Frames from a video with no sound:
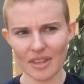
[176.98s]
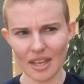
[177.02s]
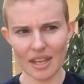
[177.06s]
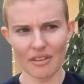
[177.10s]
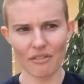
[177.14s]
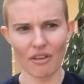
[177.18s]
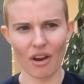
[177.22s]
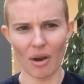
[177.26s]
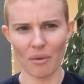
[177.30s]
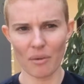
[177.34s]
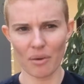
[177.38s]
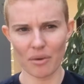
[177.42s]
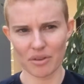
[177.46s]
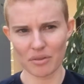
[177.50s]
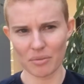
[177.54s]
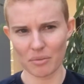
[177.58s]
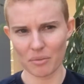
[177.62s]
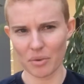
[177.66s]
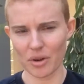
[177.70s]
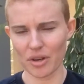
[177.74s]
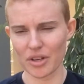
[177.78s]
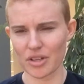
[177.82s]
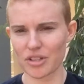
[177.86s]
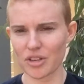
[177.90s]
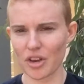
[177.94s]
if I
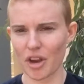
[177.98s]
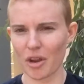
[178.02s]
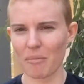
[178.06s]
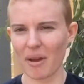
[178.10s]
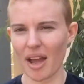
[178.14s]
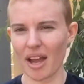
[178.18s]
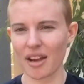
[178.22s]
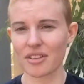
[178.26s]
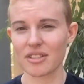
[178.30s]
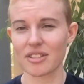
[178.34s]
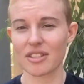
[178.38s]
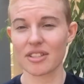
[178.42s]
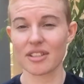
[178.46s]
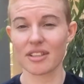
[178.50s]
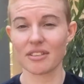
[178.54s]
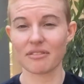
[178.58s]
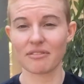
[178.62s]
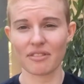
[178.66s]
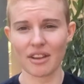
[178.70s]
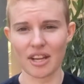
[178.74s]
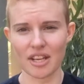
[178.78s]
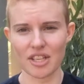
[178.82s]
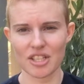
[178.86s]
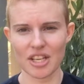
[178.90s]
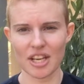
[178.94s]
wanted to go back to
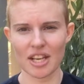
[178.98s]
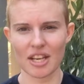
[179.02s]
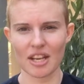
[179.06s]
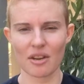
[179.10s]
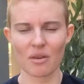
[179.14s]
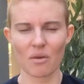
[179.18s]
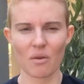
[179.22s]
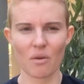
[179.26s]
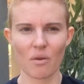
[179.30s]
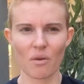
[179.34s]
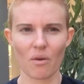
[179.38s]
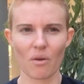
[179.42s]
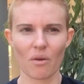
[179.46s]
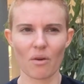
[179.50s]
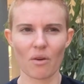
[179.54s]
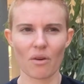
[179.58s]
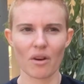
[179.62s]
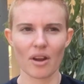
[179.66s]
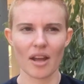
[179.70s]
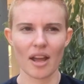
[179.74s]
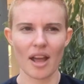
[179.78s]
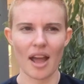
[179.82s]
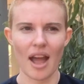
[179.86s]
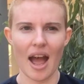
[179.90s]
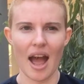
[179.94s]
Fiji or
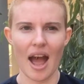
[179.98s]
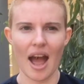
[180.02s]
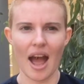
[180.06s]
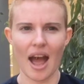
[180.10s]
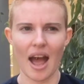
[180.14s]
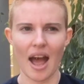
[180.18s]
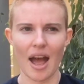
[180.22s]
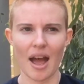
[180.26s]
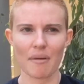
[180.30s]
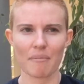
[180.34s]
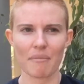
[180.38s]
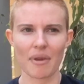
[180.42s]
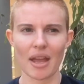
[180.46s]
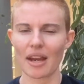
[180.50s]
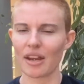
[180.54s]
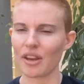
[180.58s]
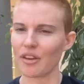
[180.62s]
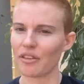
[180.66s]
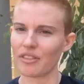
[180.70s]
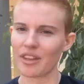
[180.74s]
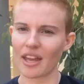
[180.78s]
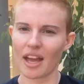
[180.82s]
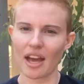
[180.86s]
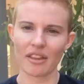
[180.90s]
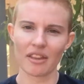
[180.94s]
any
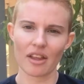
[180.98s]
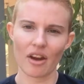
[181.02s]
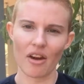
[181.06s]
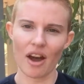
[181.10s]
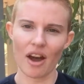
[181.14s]
of the other